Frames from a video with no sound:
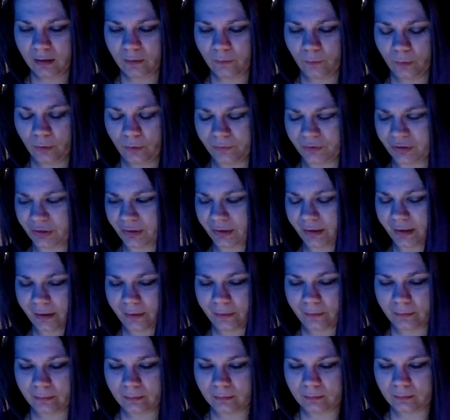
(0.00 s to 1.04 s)
"Wolves or
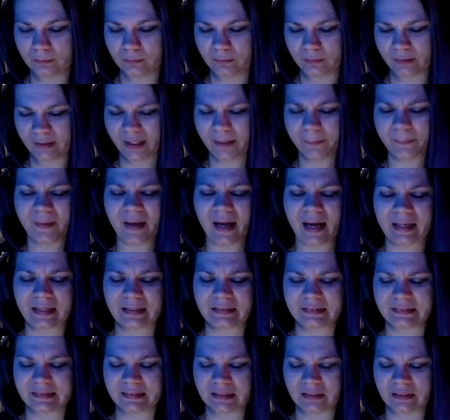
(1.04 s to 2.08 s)
no. Get back
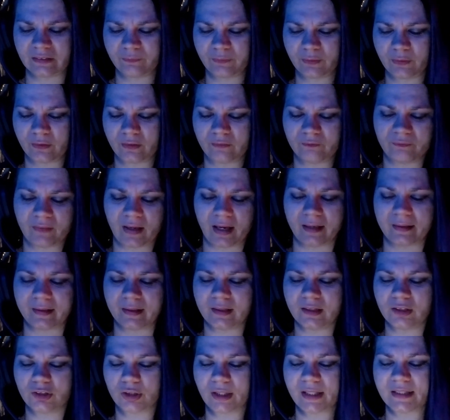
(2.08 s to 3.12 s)
and see if you can find
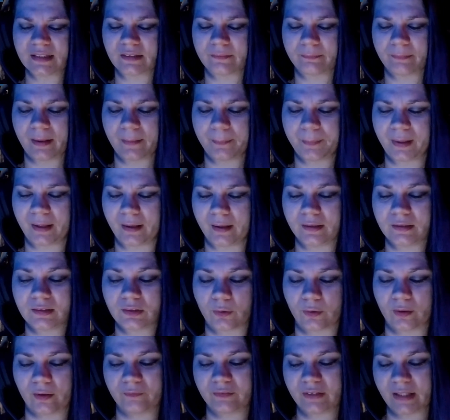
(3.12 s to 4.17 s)
any trace of my parents
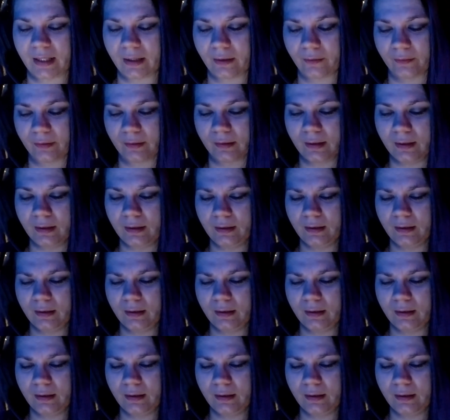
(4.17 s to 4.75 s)
or of Taran.